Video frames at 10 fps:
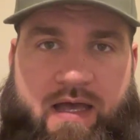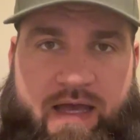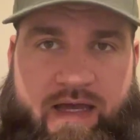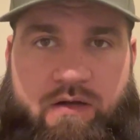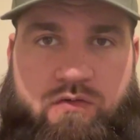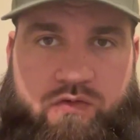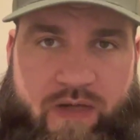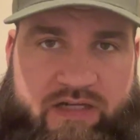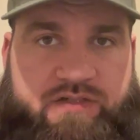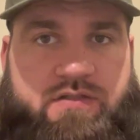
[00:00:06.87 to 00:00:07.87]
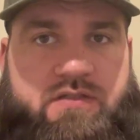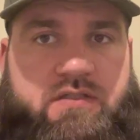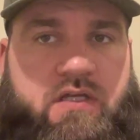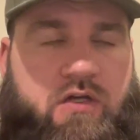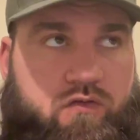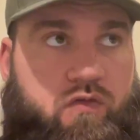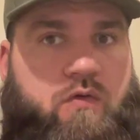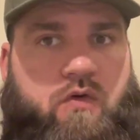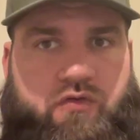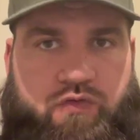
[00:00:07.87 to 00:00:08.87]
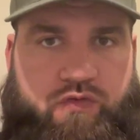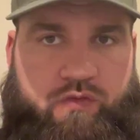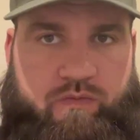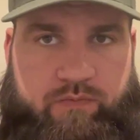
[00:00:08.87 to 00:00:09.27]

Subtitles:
How to actually grow on YouTube.